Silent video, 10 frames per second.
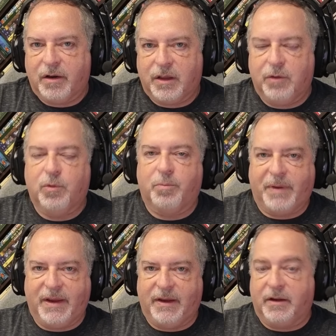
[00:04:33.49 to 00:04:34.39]
you will
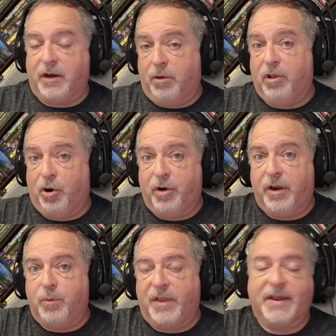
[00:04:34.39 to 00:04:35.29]
be, you know,
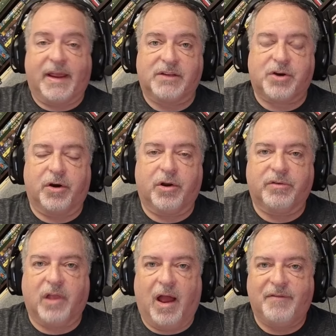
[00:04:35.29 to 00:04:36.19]
alerted when the Kickstarter
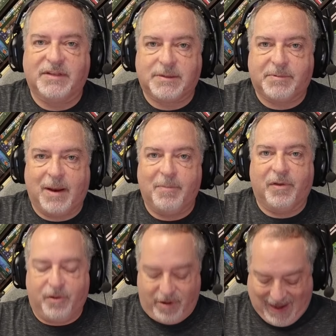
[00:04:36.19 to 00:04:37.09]
goes live on September 3rd,